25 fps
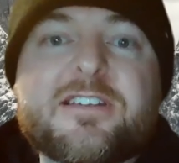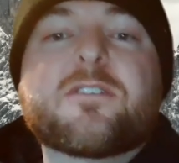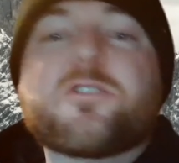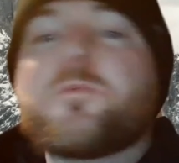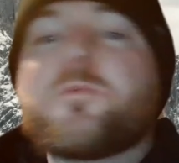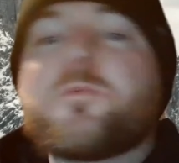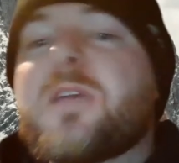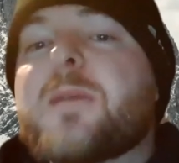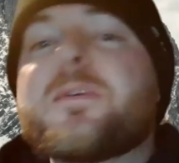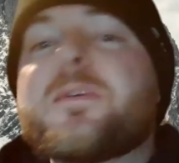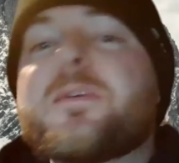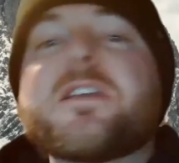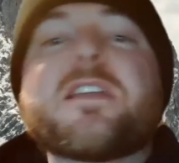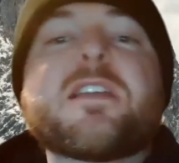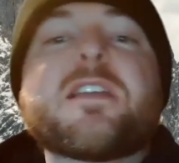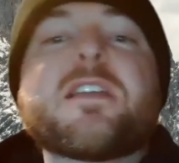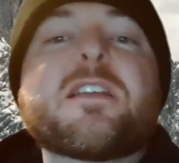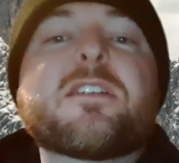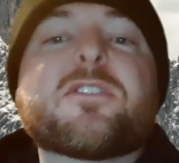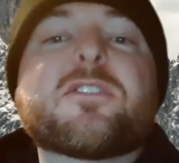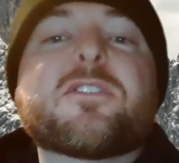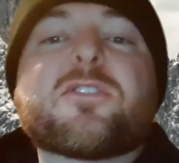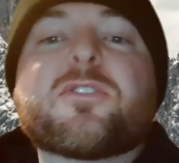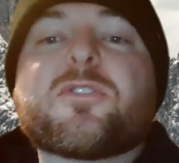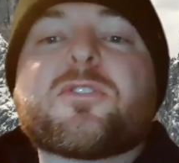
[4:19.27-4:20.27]
So
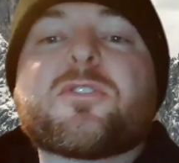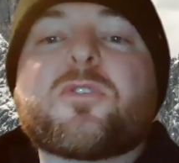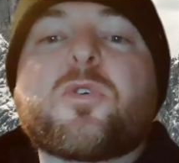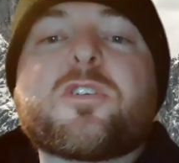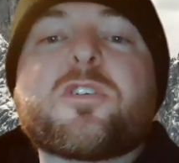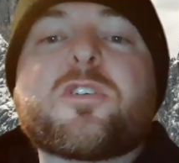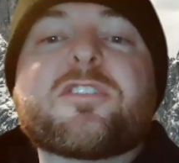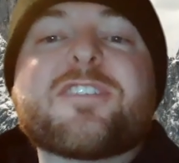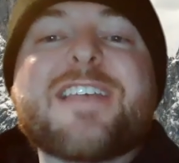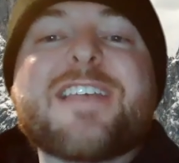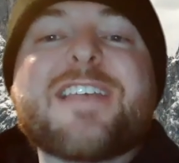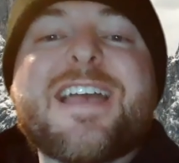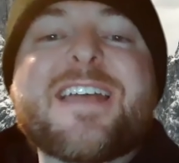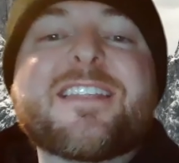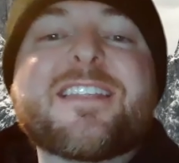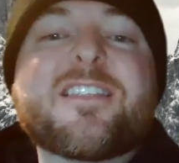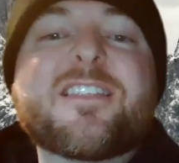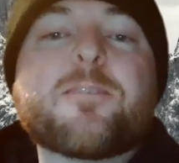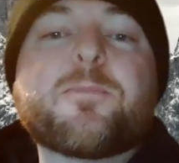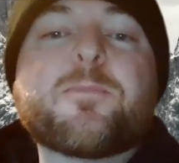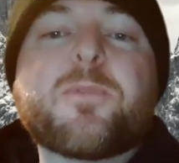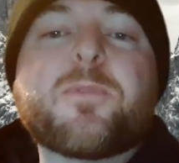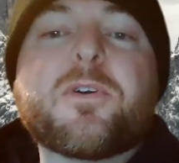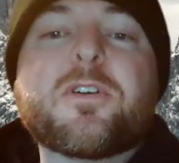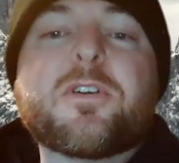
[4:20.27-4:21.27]
maybe towards the end of
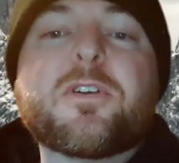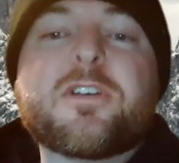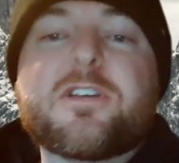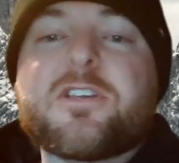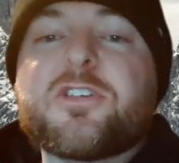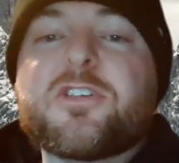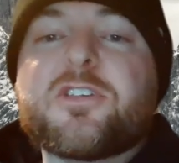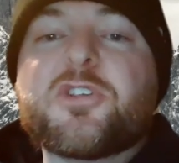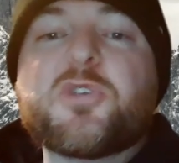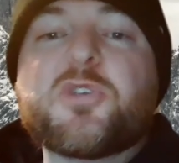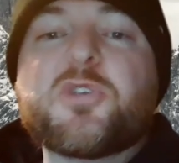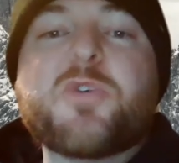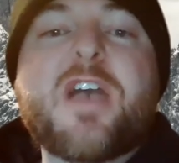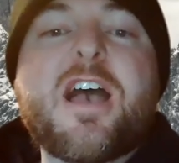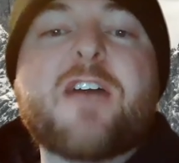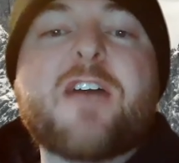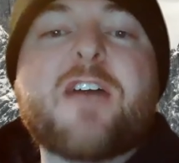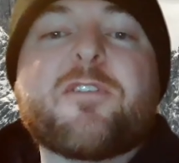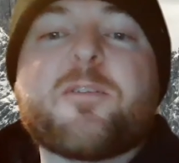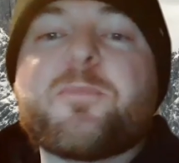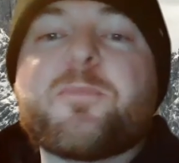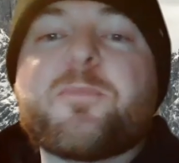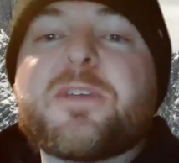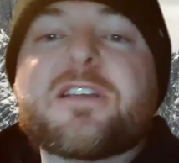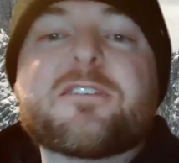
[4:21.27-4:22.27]
the book, you
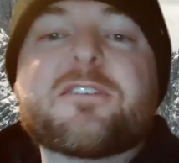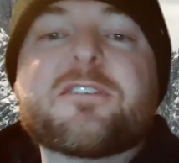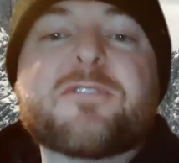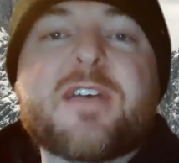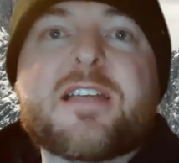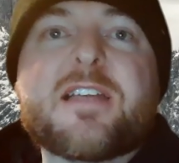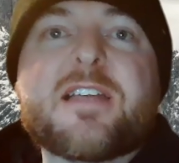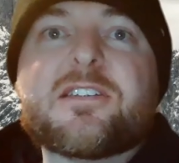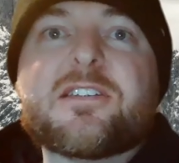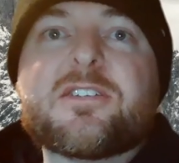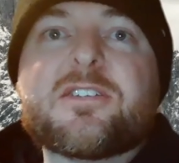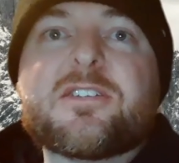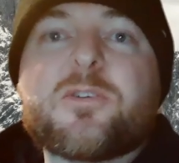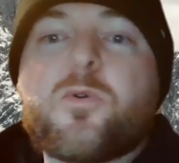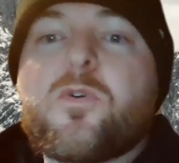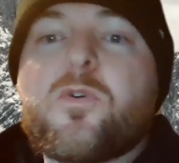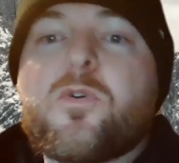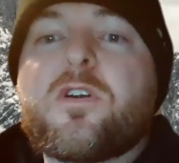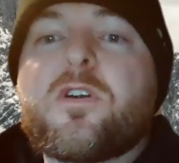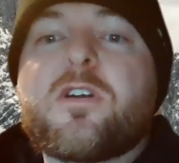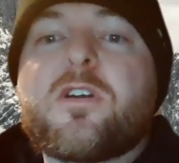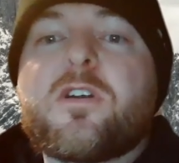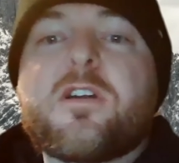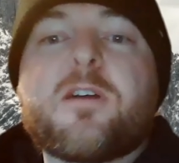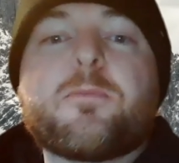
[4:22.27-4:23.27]
have a big event
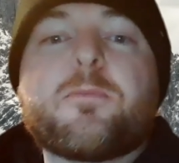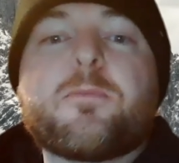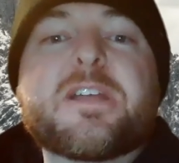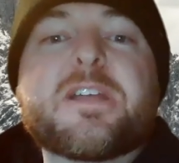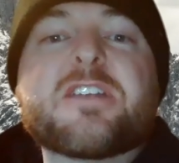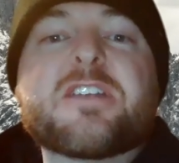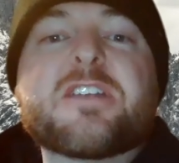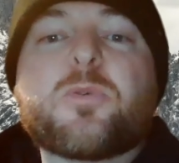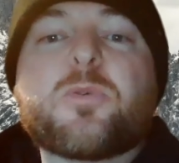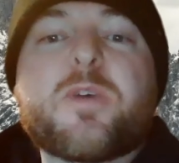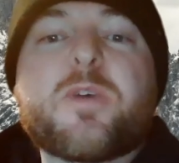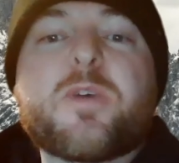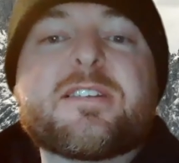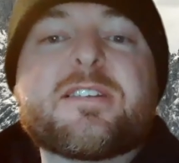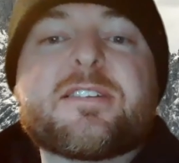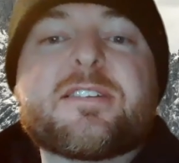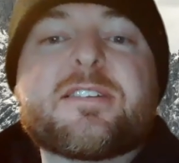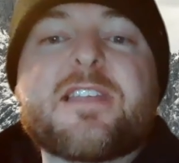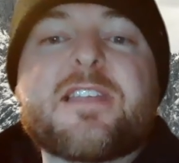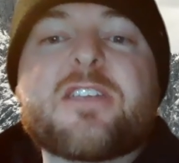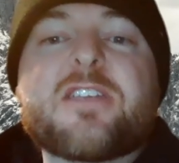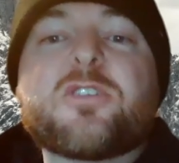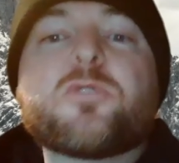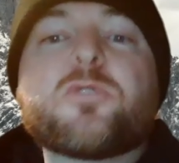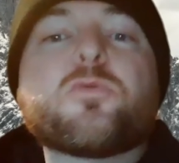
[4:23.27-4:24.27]
or a big
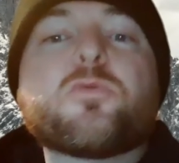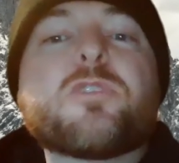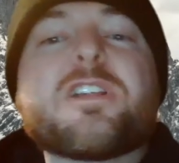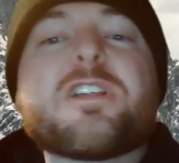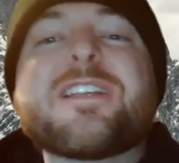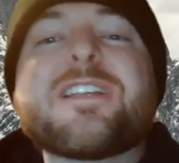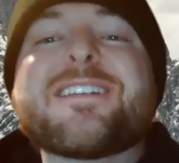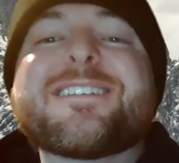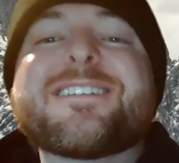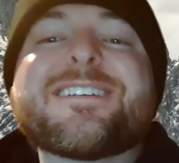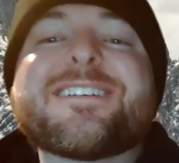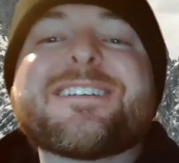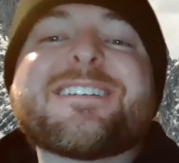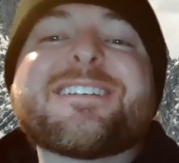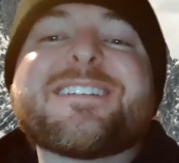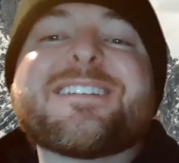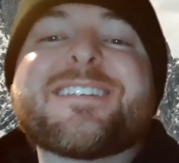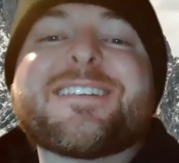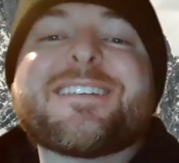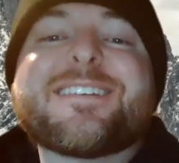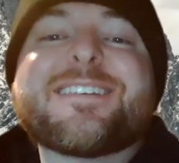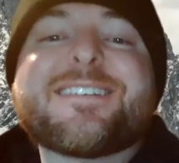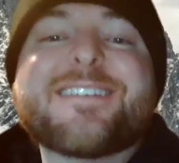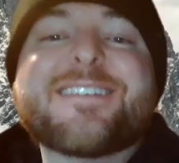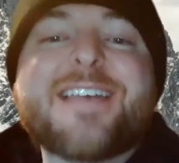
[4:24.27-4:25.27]
twist that you really
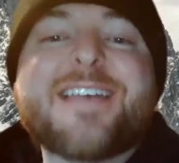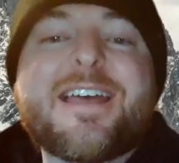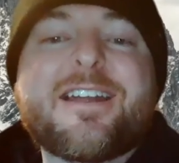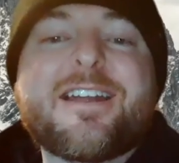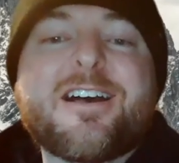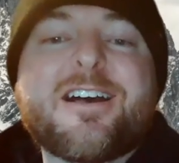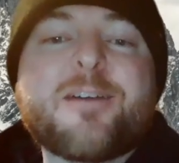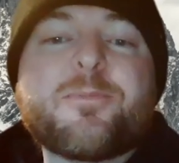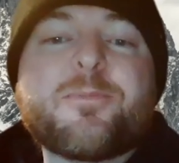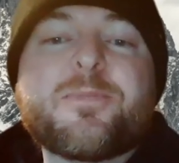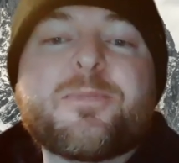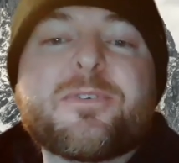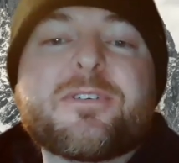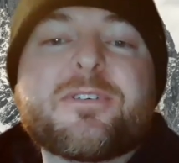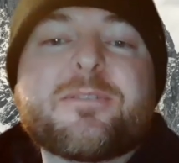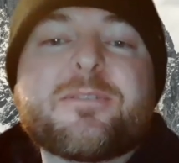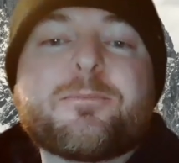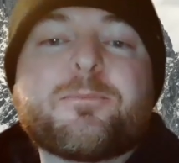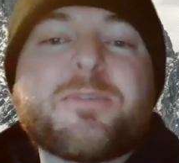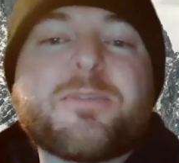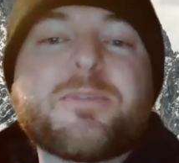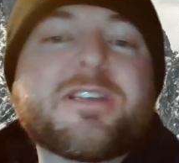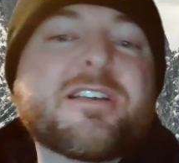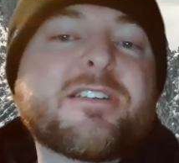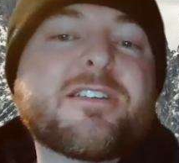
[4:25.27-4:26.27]
didn't set up
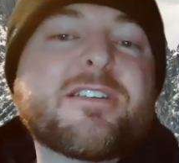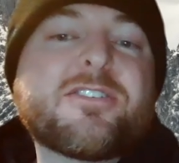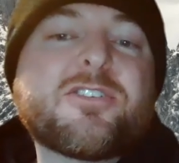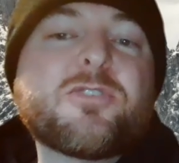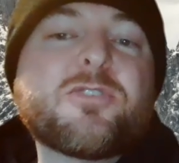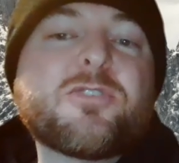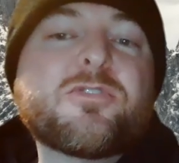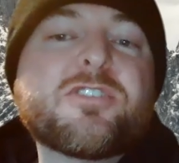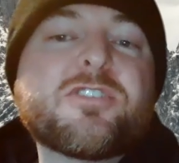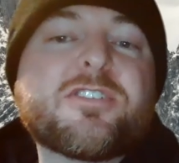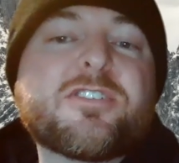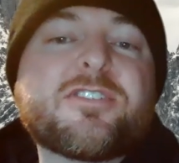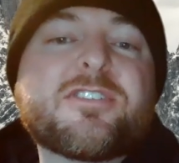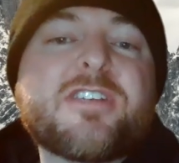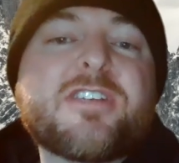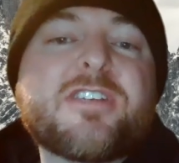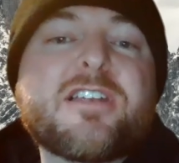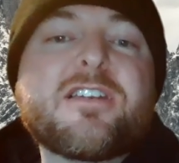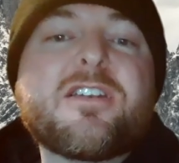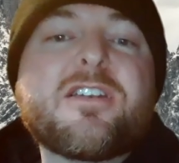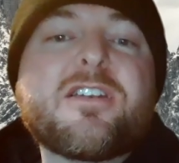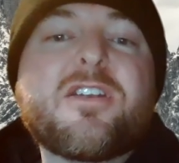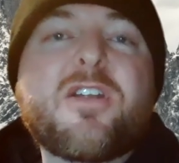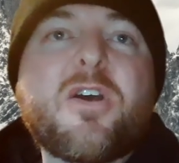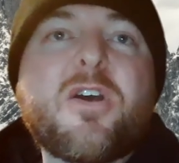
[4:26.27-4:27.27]
because you just
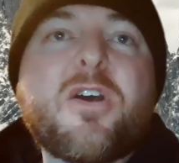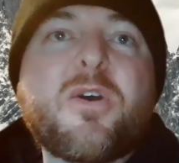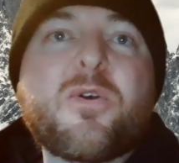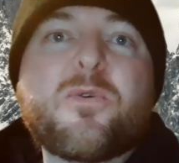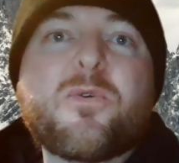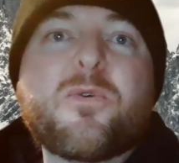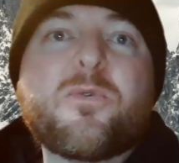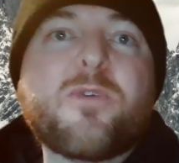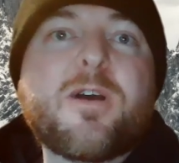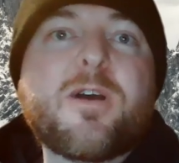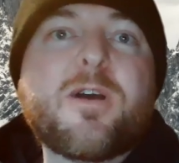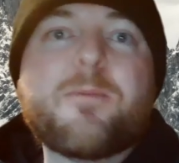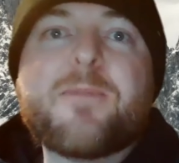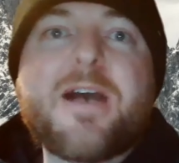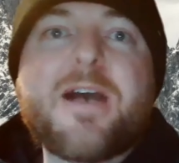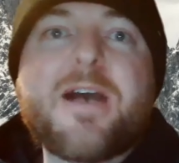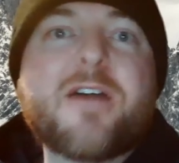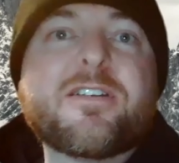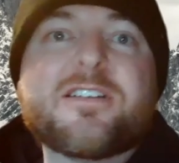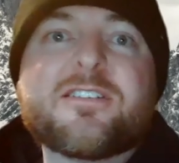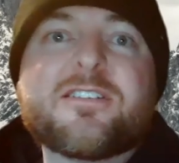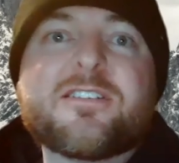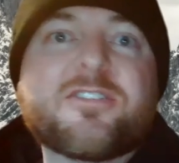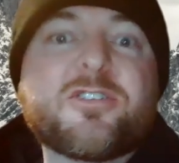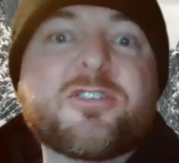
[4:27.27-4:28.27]
didn't know
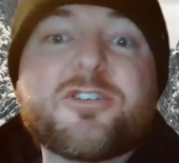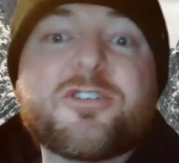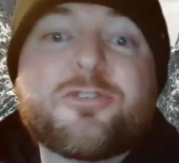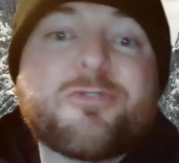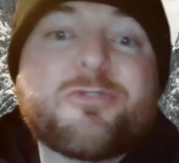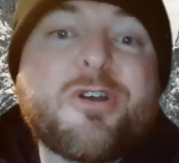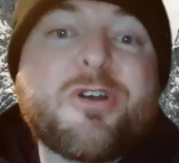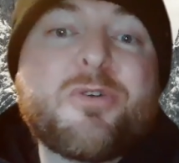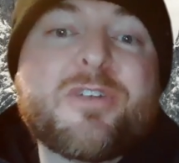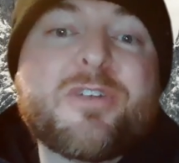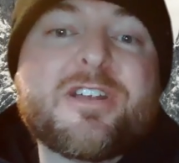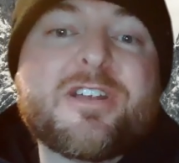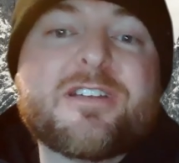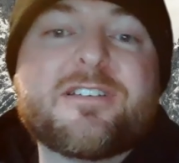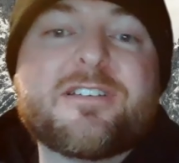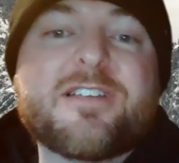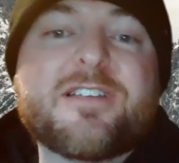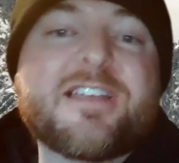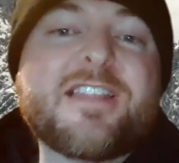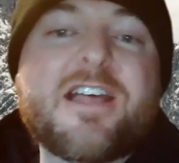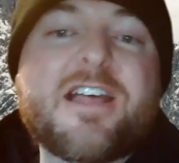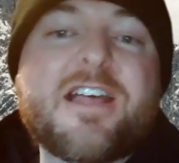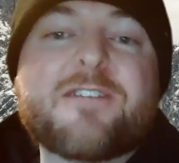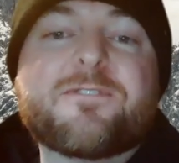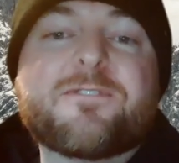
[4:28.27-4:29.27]
about it until you wrote it
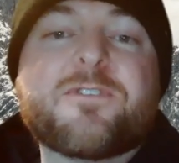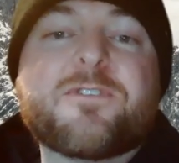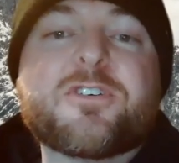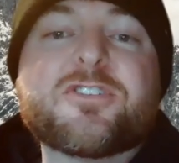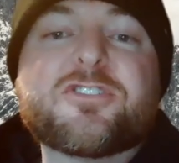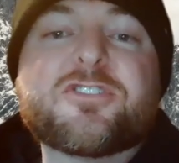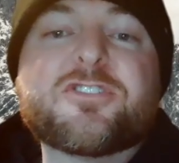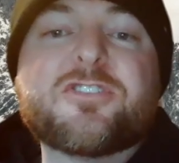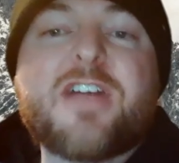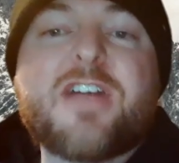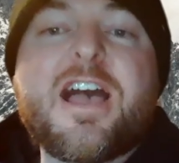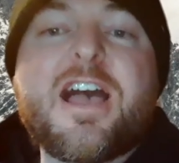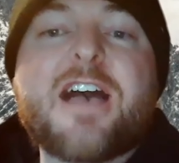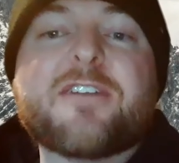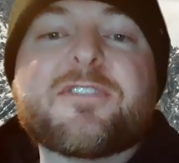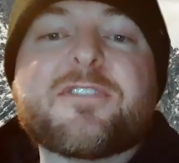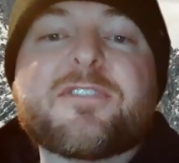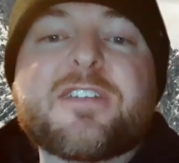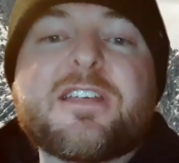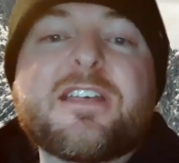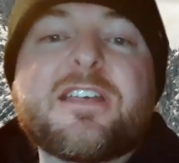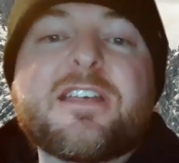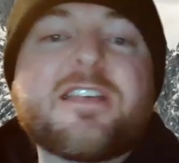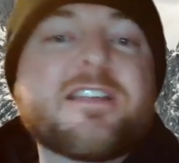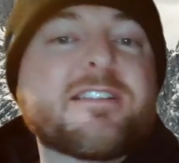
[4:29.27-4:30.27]
in that first
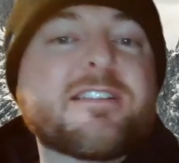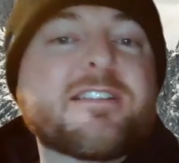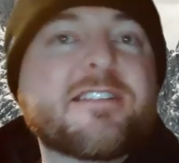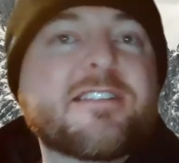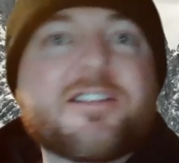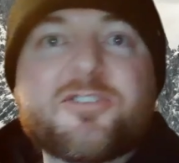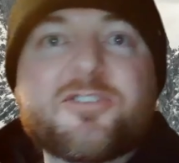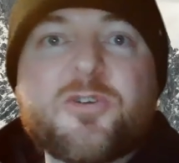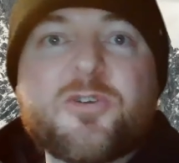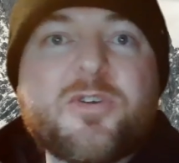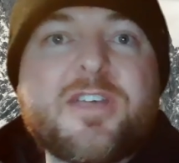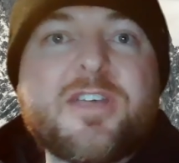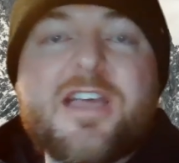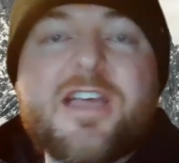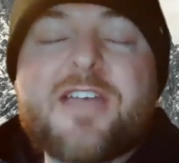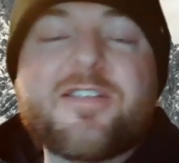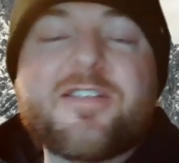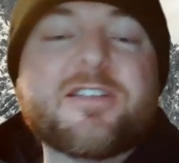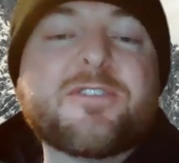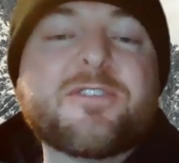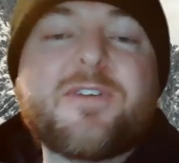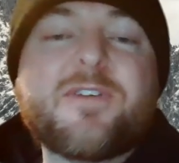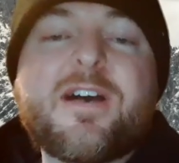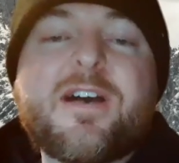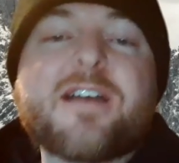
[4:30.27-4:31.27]
draft. That's okay.
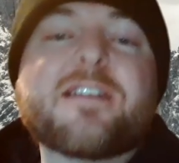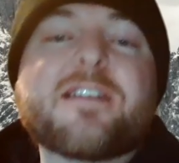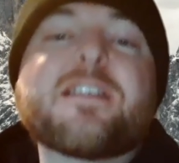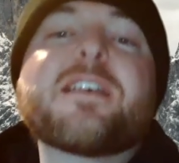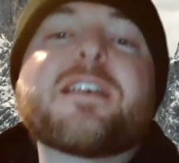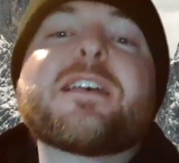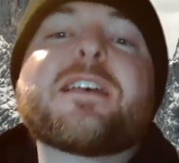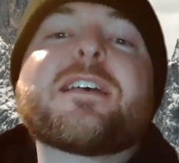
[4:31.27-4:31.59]
That's fine.